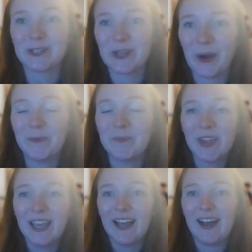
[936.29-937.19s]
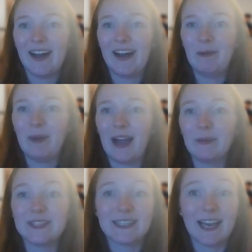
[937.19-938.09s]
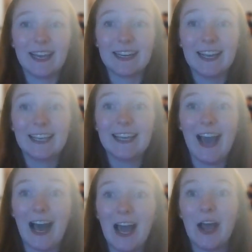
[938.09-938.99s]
So I would say, yeah,